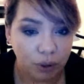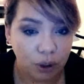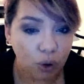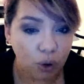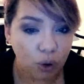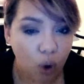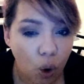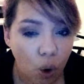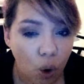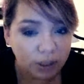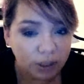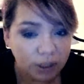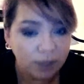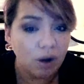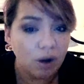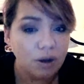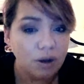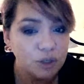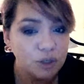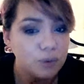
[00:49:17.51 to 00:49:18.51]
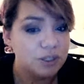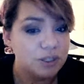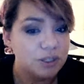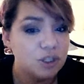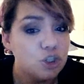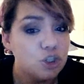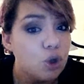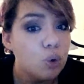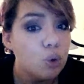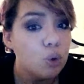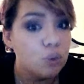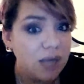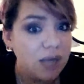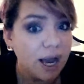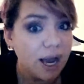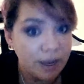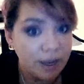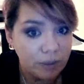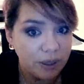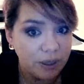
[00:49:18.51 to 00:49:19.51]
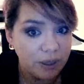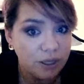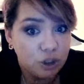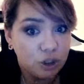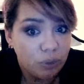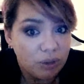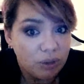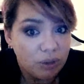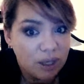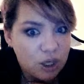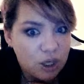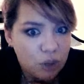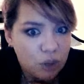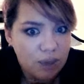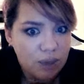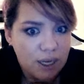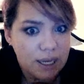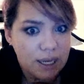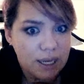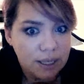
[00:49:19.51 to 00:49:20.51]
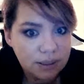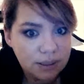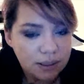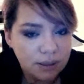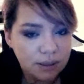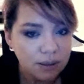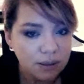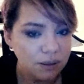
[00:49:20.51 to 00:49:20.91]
you're holding on to it so tight because you think you need it,